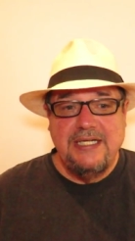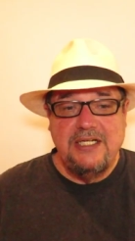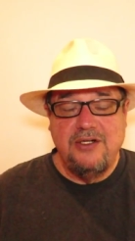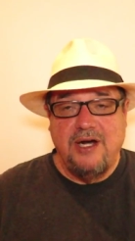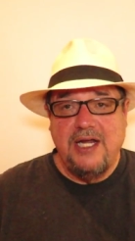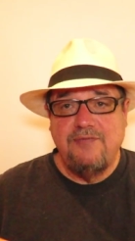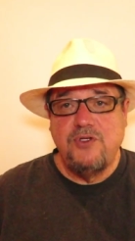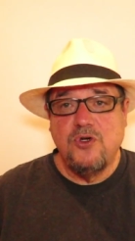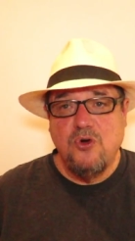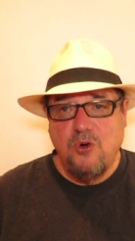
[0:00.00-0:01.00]
you know, I have
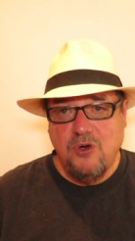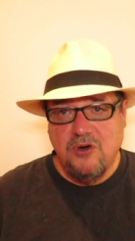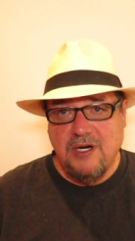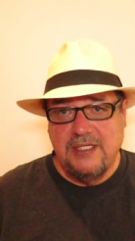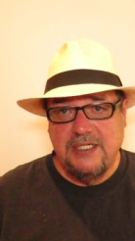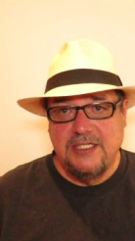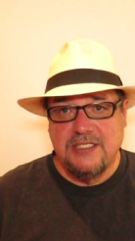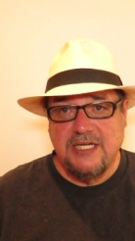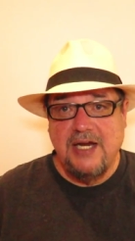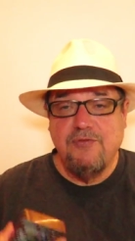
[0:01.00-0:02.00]
no corner on
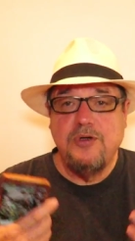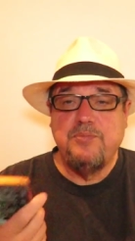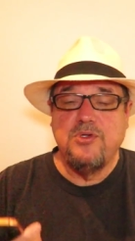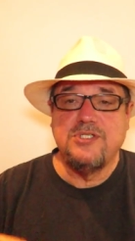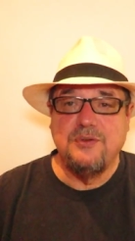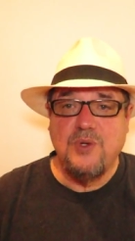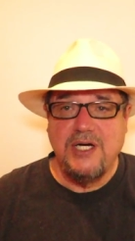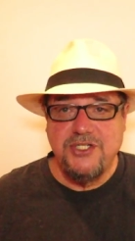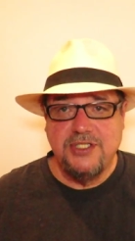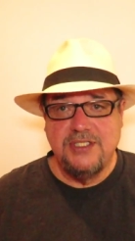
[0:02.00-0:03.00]
this. Every person
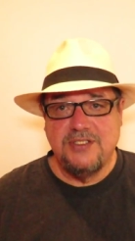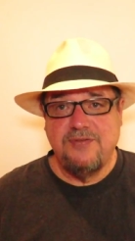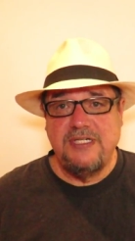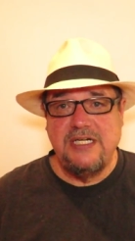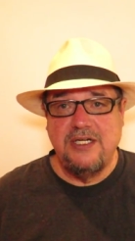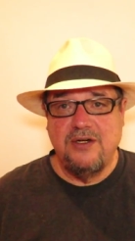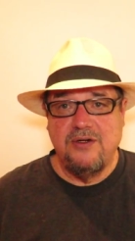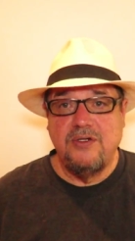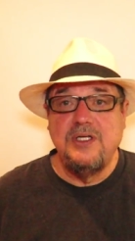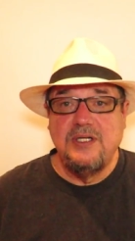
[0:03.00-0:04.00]
watching this
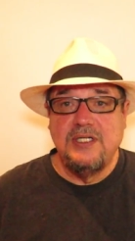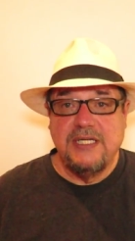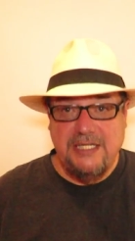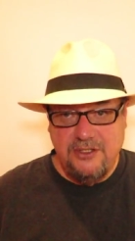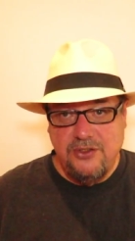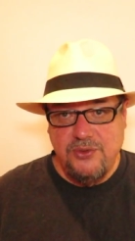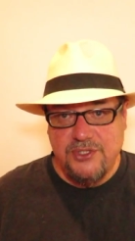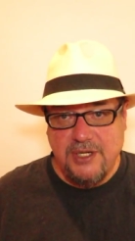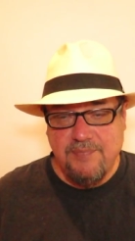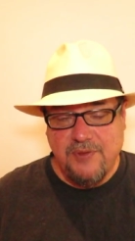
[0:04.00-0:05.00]
video can do
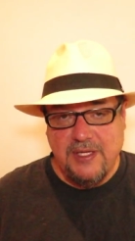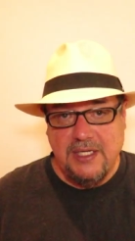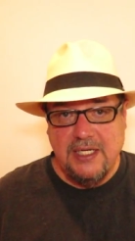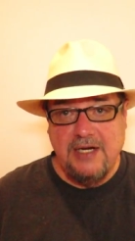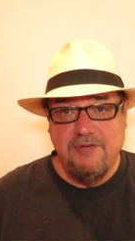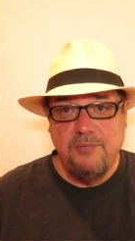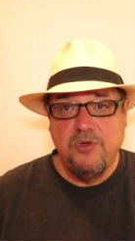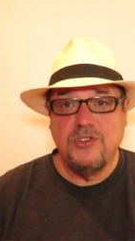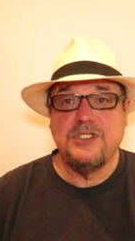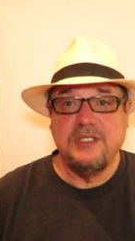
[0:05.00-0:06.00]
something, and every
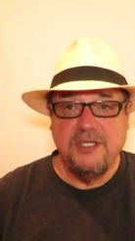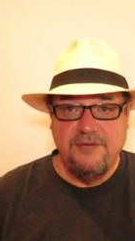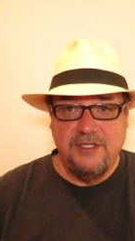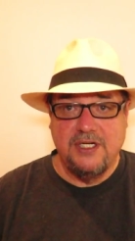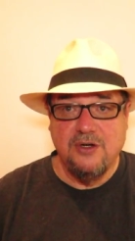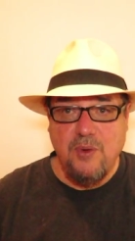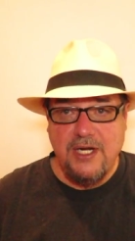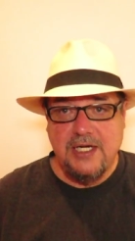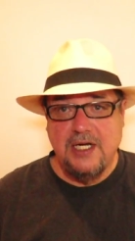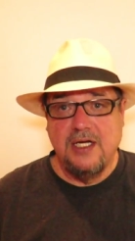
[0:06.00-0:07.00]
person living in
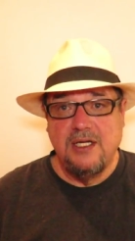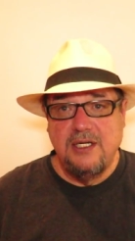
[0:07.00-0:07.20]
Cuenca